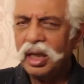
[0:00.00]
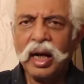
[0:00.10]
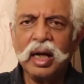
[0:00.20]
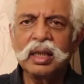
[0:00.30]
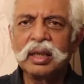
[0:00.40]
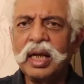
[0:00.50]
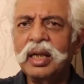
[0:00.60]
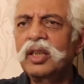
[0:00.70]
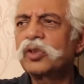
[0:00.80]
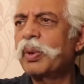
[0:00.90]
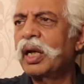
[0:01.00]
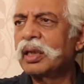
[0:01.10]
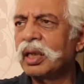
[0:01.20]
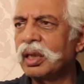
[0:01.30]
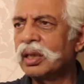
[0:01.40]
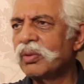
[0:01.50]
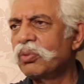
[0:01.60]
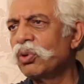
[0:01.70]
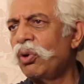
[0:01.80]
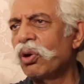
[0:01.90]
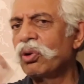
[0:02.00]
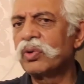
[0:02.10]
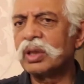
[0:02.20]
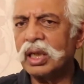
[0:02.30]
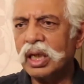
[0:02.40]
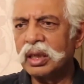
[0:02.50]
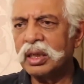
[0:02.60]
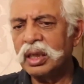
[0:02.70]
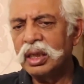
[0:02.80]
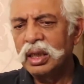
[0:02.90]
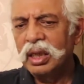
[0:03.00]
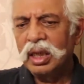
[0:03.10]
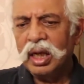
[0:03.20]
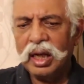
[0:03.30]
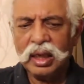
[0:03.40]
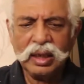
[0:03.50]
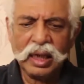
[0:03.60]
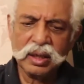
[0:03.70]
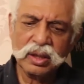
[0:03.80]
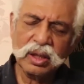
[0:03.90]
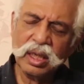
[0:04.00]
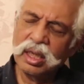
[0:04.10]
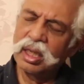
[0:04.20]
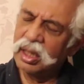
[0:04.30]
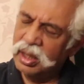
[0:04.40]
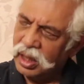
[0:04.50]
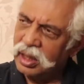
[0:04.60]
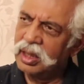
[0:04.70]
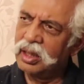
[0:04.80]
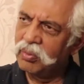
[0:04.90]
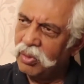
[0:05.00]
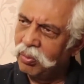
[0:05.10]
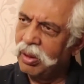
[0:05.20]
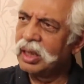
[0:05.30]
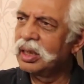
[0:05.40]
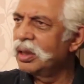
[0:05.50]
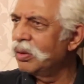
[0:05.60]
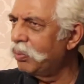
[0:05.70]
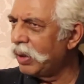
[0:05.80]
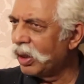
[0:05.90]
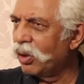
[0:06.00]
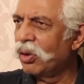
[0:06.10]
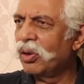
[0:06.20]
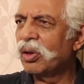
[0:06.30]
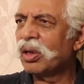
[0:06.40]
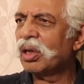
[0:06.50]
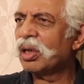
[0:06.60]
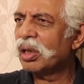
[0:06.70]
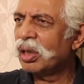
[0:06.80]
And then he spread terrorism to all over the country, and that is in Delhi, Mumbai, Bangalore,